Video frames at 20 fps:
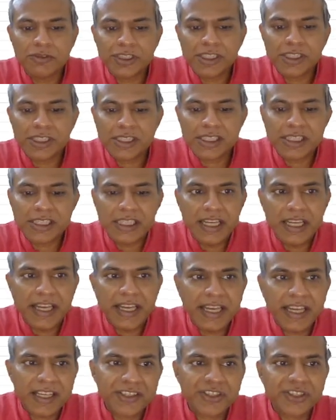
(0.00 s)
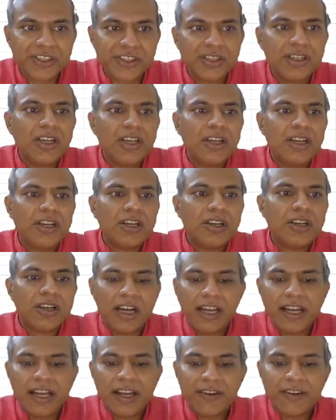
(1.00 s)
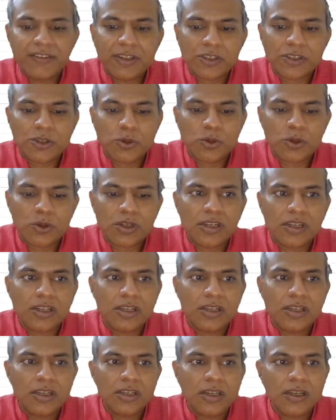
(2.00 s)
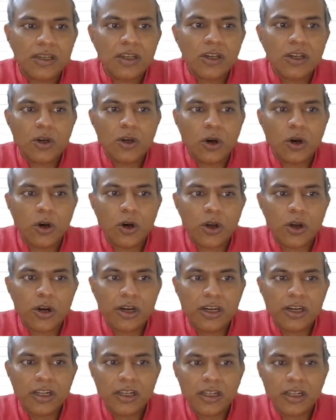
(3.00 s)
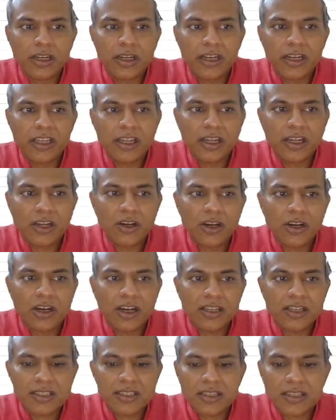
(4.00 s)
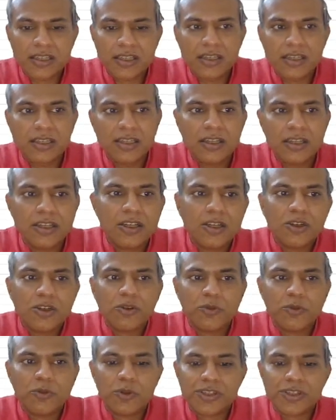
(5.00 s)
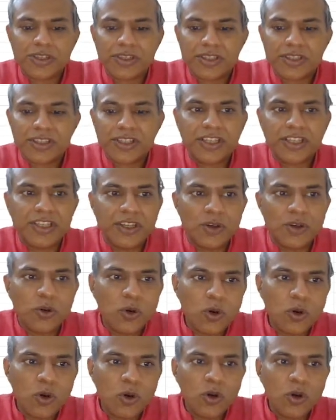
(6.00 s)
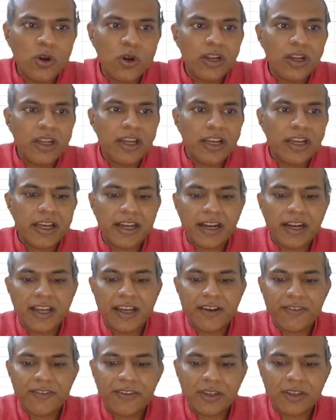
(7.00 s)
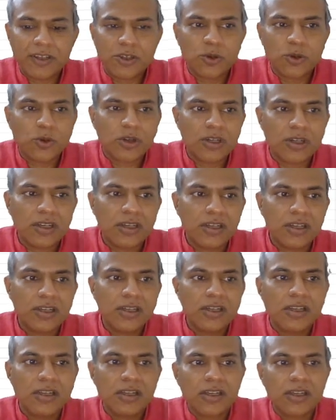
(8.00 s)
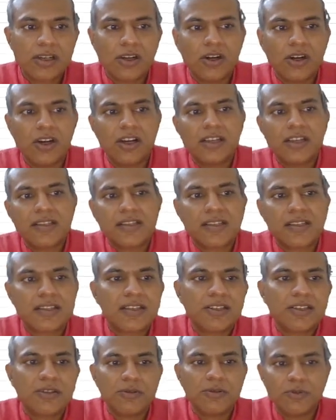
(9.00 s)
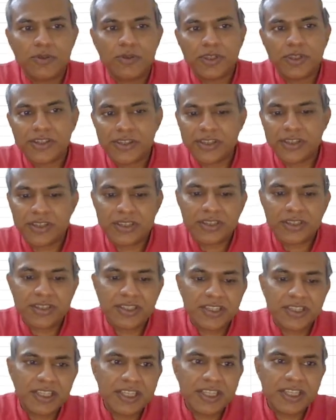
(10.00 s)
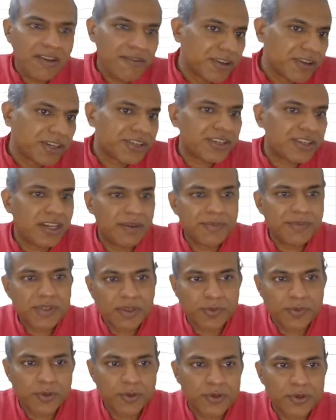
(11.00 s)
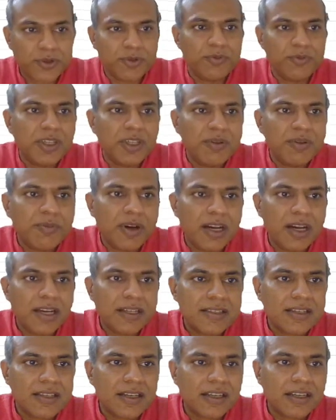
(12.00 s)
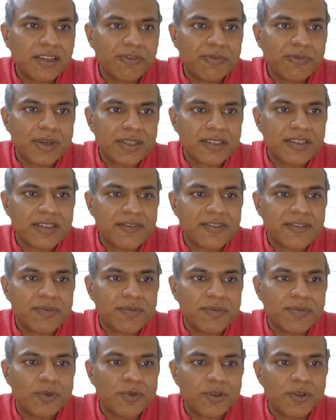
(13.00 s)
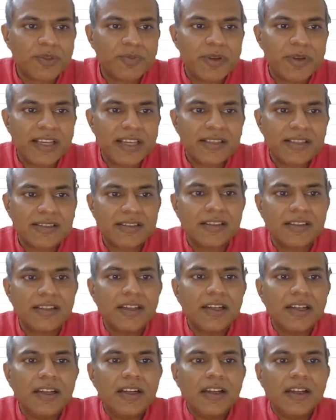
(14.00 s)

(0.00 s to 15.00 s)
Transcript: which is TH I have the total ordering cost which is TO and I have the total cost which is t which I'm supposed to minimize I'll give myself some more space